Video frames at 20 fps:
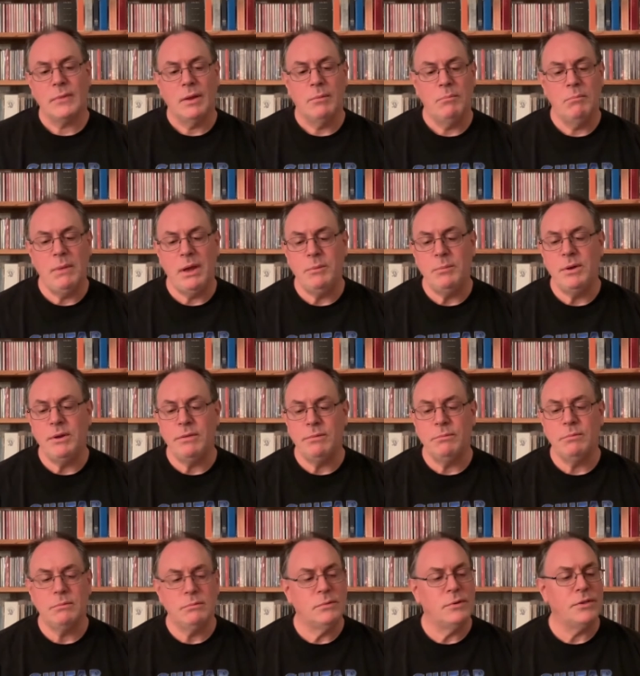made me
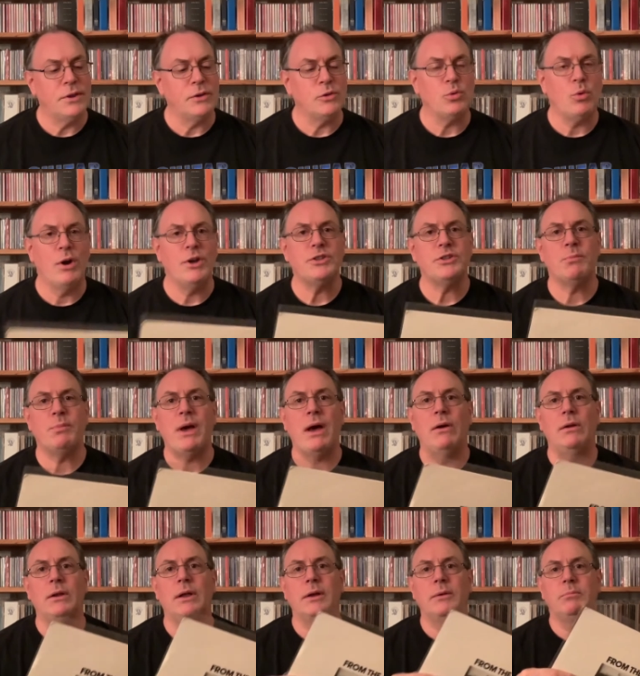think twice
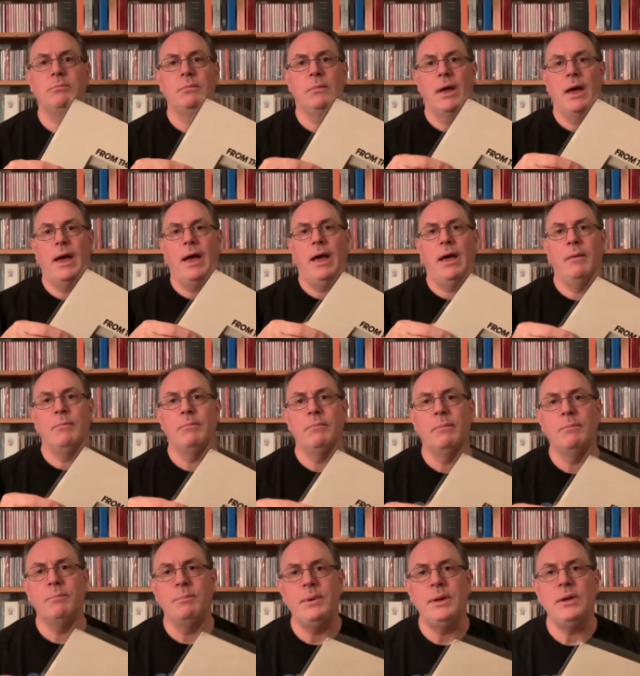about like
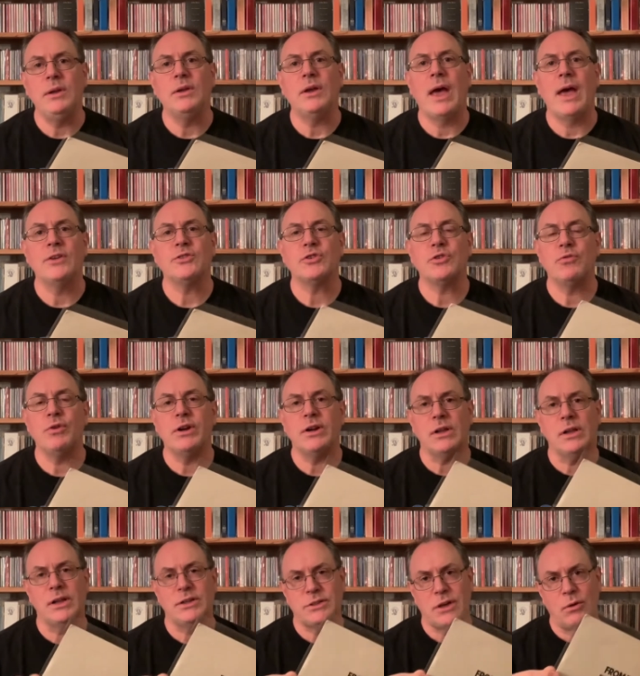being as
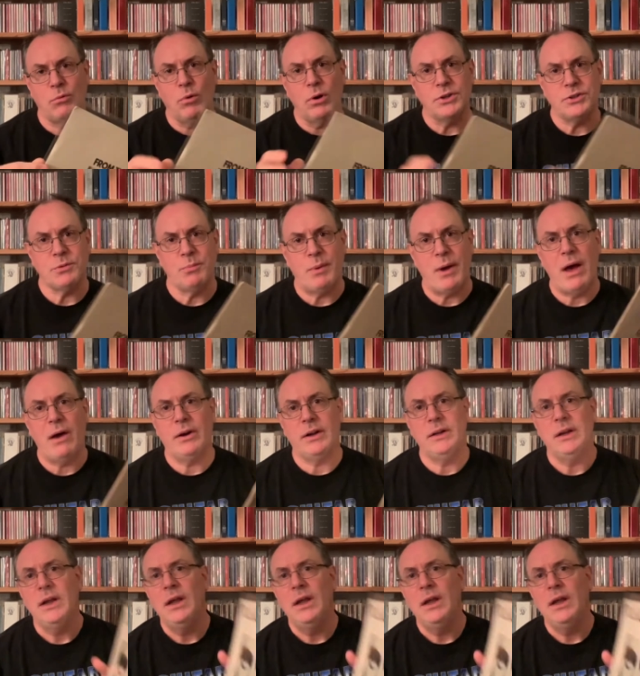critical as I was about it,